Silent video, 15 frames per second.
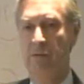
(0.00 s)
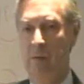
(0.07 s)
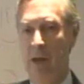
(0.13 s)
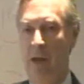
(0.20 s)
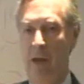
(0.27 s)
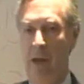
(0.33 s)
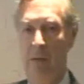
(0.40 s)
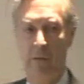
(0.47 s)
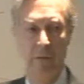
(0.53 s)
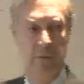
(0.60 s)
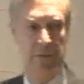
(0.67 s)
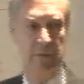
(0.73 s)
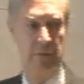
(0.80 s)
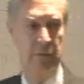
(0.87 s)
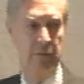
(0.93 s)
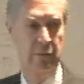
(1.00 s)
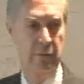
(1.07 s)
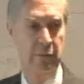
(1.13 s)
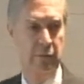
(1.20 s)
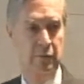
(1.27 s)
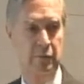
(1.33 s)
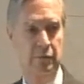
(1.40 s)
right now.
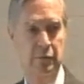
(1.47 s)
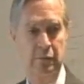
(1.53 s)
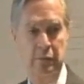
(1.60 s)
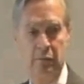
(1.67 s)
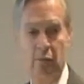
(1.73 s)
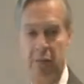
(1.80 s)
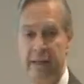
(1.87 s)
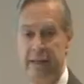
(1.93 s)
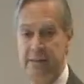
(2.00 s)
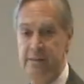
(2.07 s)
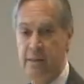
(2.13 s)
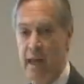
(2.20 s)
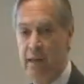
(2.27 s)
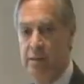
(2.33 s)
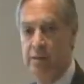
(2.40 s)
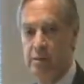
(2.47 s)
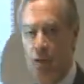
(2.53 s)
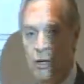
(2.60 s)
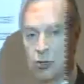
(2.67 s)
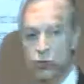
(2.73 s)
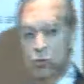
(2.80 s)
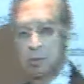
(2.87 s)
What is that
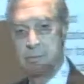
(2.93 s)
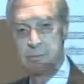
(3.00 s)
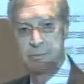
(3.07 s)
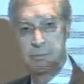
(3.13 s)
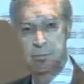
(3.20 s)
discussion?